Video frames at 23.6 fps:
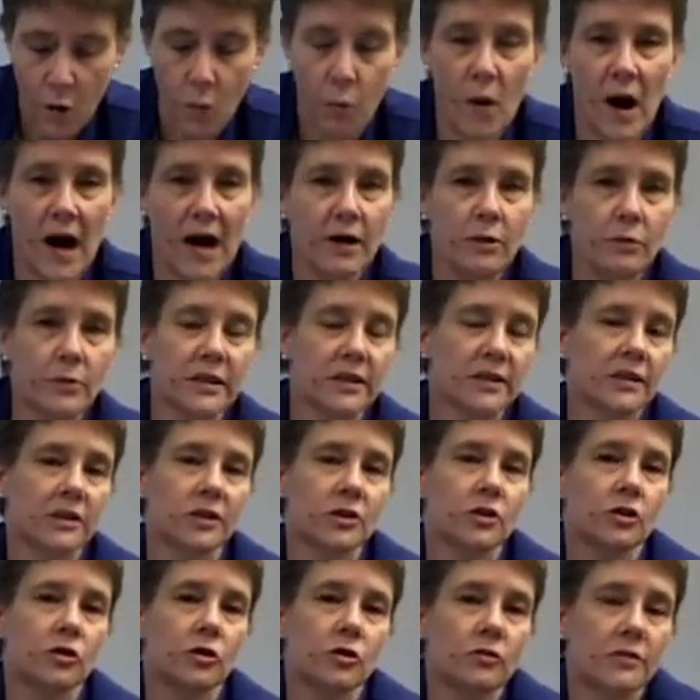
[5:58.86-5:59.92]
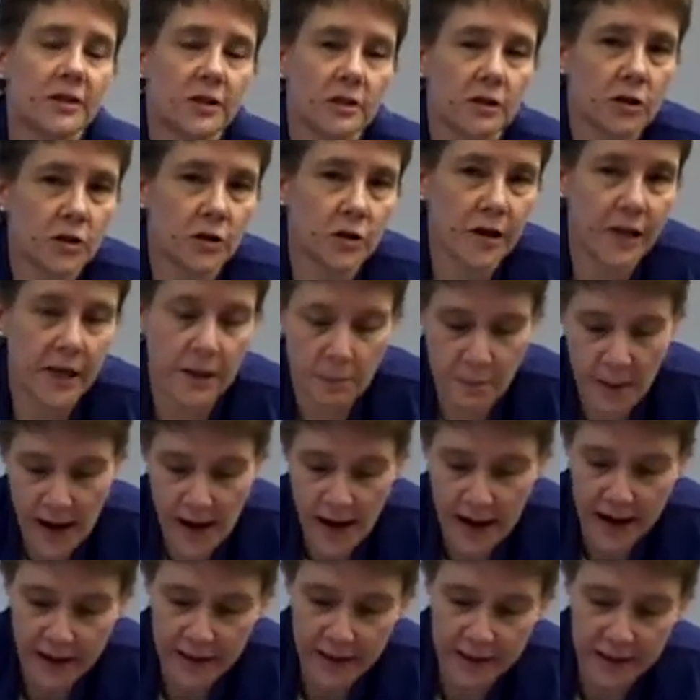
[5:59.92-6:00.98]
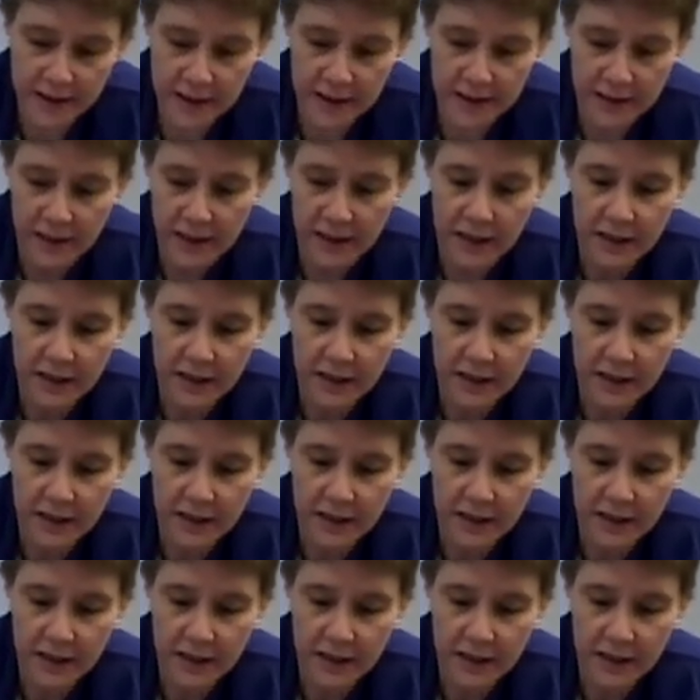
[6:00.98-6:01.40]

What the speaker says: Why was the service learning packet